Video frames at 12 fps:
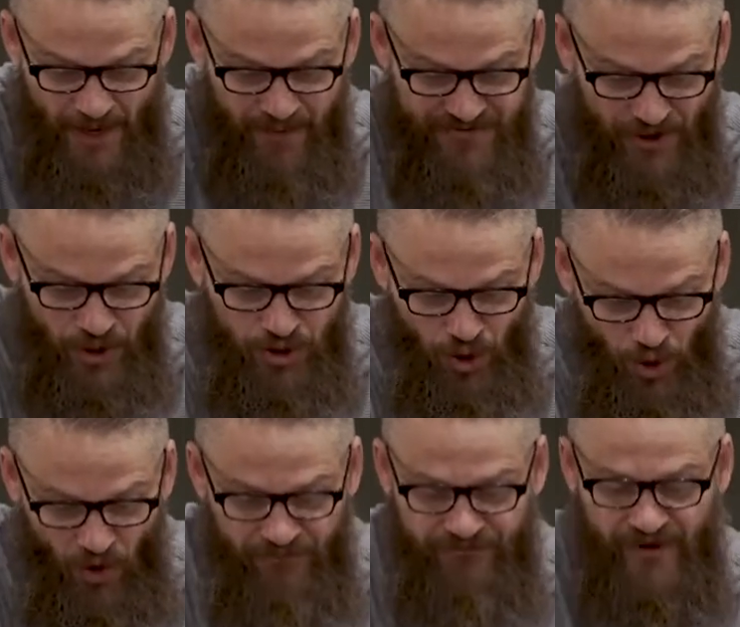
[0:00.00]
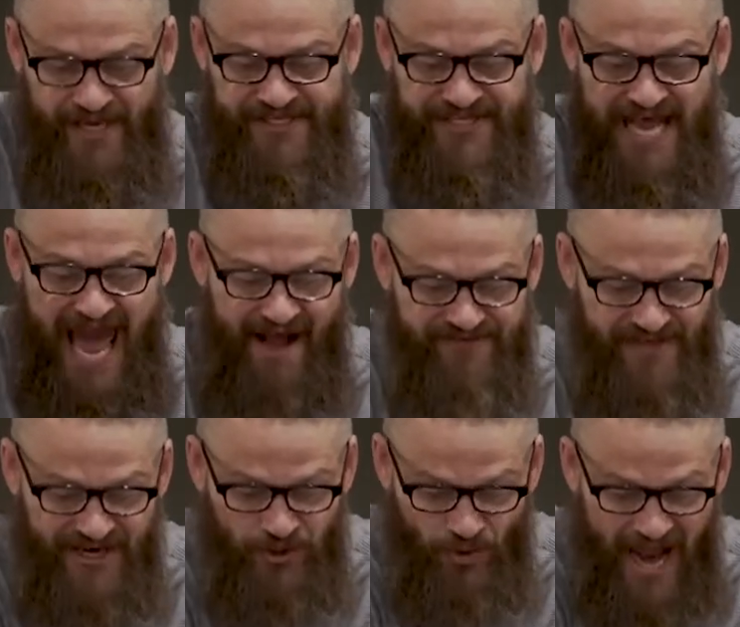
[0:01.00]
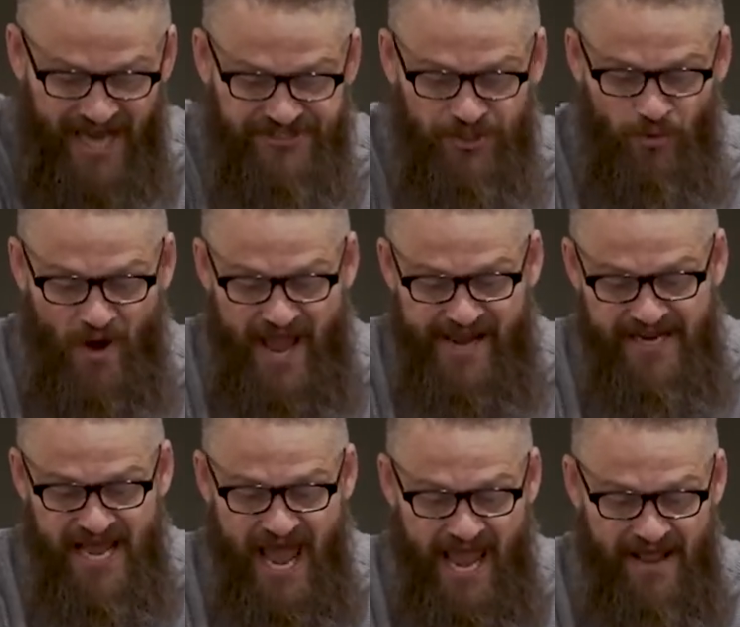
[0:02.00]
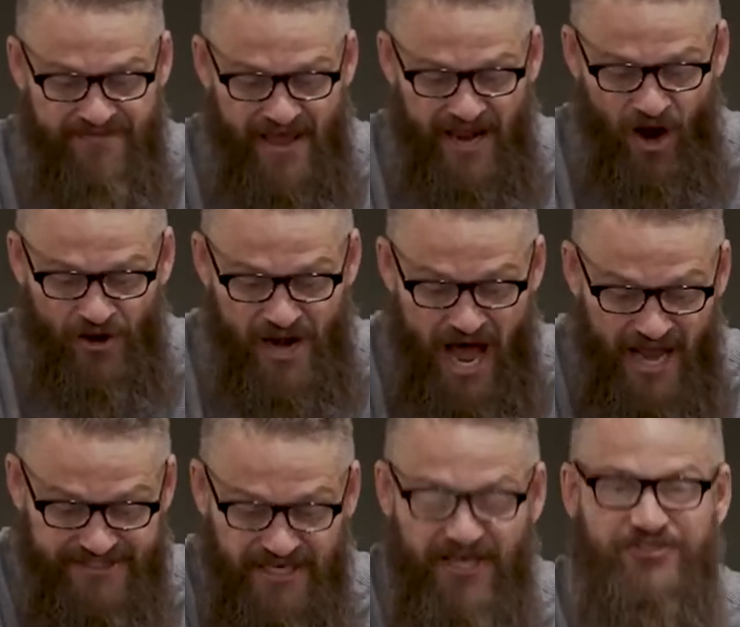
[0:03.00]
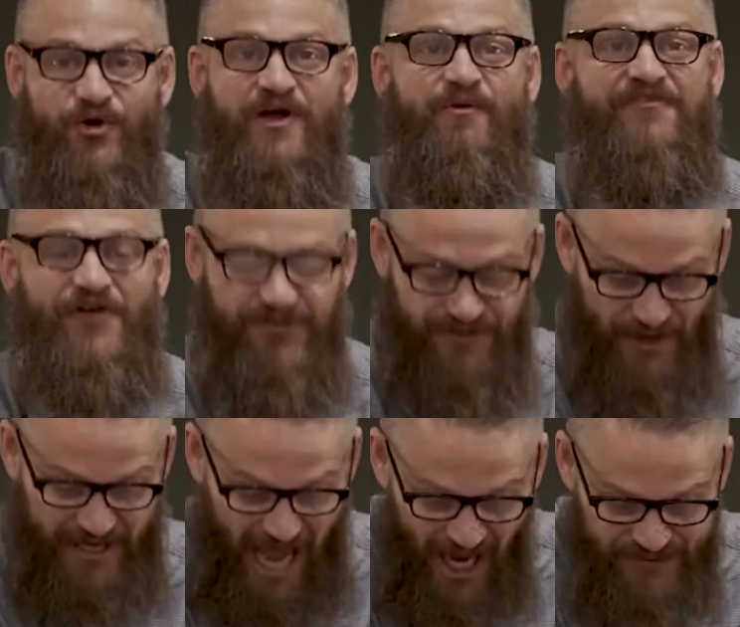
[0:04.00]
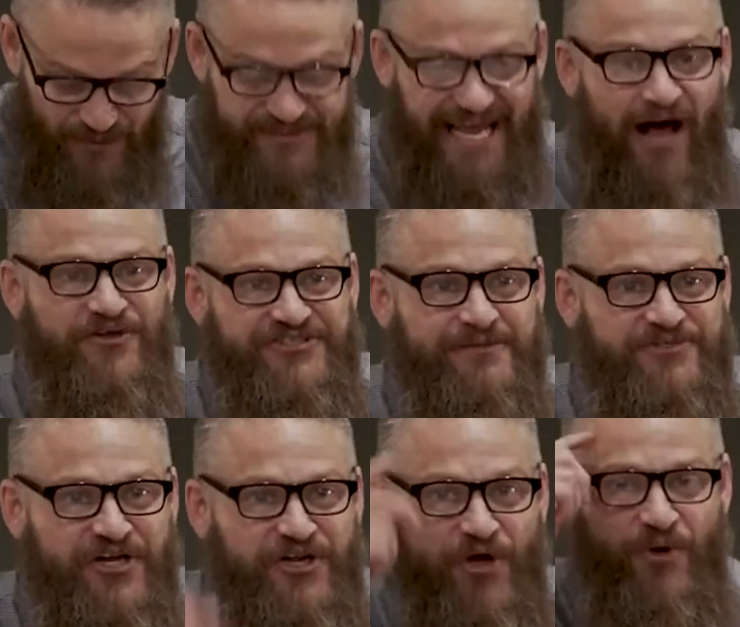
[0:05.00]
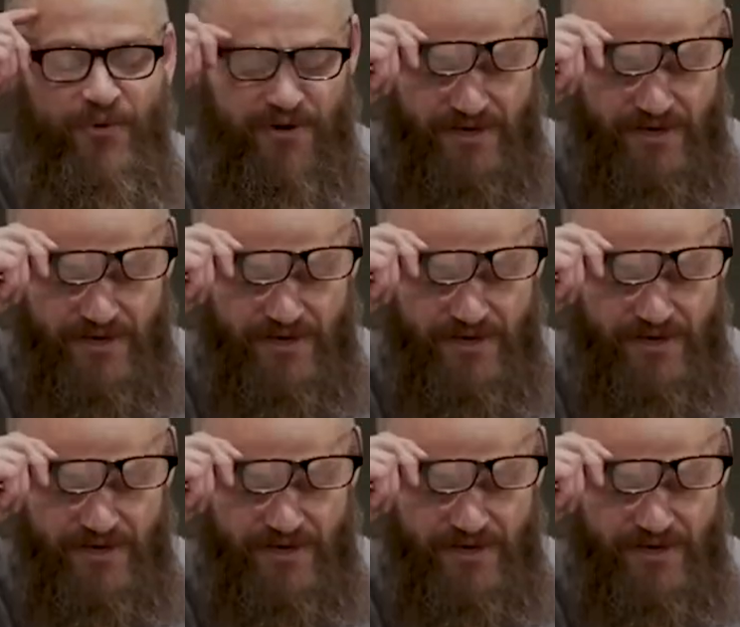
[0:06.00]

up with their girlfriends after they graduate and they are not doing what the gospel tells them to do?